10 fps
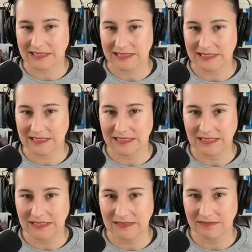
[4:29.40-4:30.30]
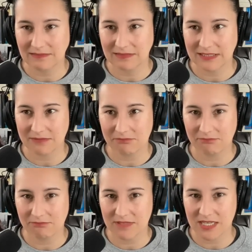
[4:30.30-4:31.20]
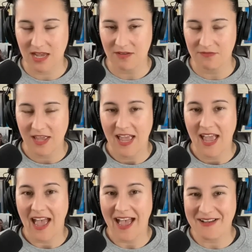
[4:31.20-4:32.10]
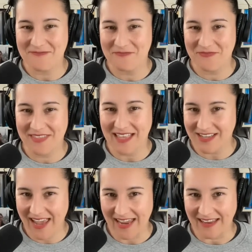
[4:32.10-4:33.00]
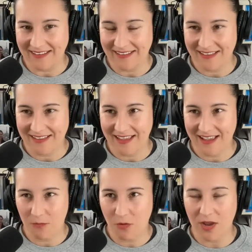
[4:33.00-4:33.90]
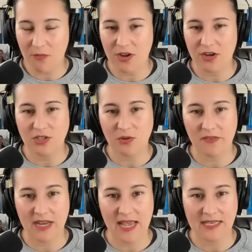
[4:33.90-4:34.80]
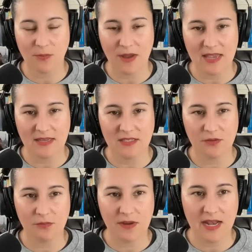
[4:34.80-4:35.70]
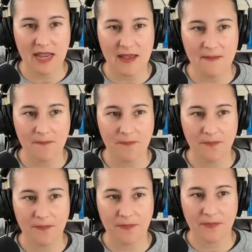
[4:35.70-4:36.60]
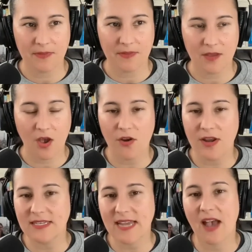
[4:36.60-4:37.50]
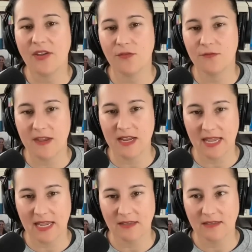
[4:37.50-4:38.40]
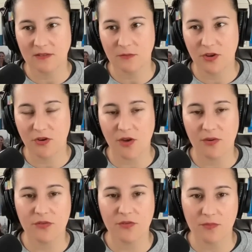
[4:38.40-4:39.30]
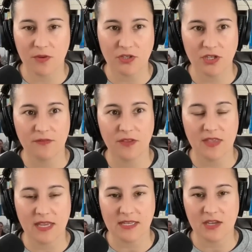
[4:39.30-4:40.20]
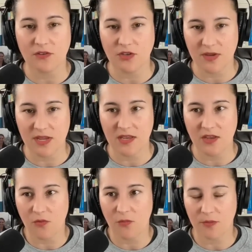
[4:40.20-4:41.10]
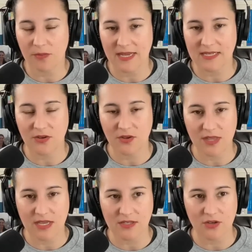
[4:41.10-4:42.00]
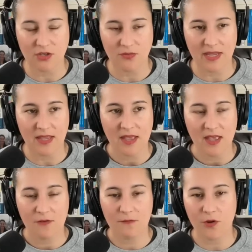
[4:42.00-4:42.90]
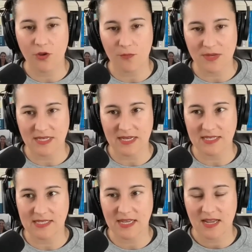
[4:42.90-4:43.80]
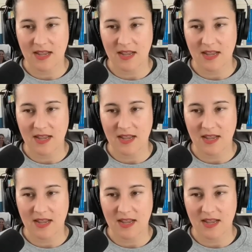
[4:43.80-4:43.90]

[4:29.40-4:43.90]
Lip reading: I don't know, stuff. That's okay. What I want you to do over the next week is to really hone into how you're feeling when you're going through the motion of the things that you're doing in your workplace or your things that you're doing for your business.